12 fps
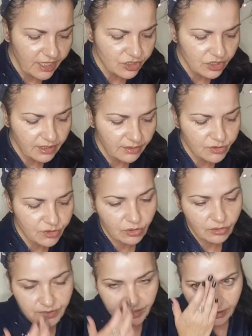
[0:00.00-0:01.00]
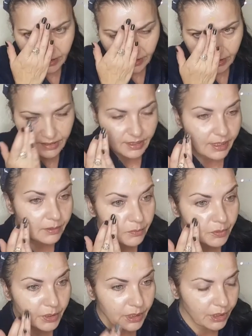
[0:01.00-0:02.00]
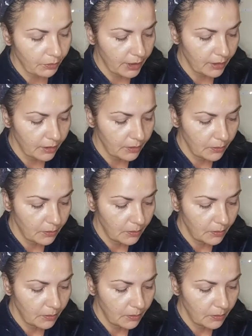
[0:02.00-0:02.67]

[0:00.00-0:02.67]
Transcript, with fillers: It actually absorbs into the skin pretty quick.